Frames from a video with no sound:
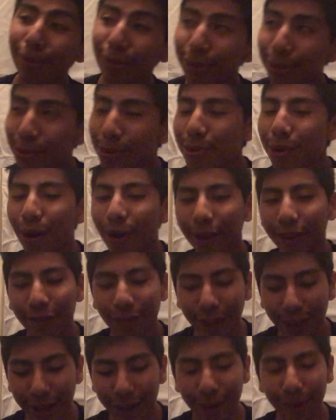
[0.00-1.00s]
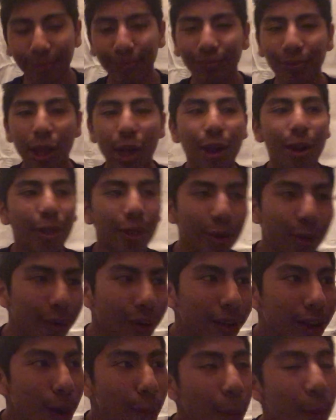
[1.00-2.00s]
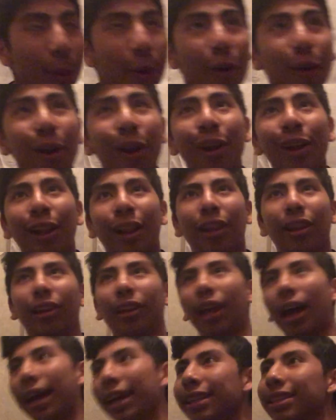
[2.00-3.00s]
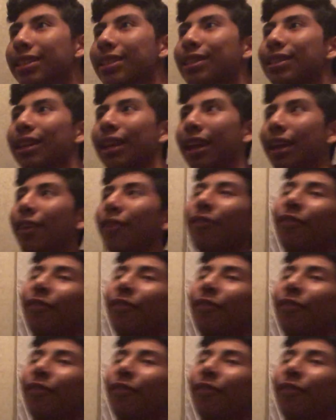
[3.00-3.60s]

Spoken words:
little too dark. If they could throw in a couple more lights, like